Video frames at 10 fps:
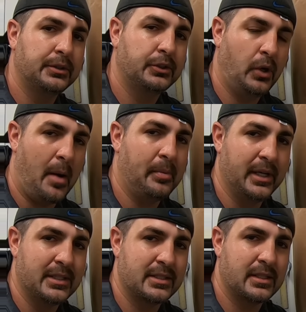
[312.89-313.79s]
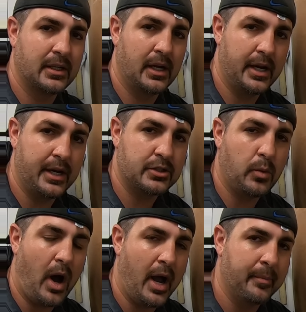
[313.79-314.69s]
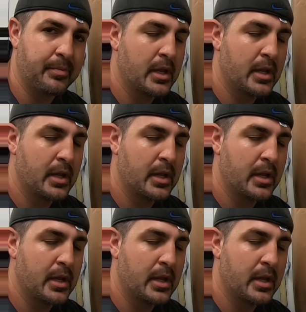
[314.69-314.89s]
droplets. And here's why.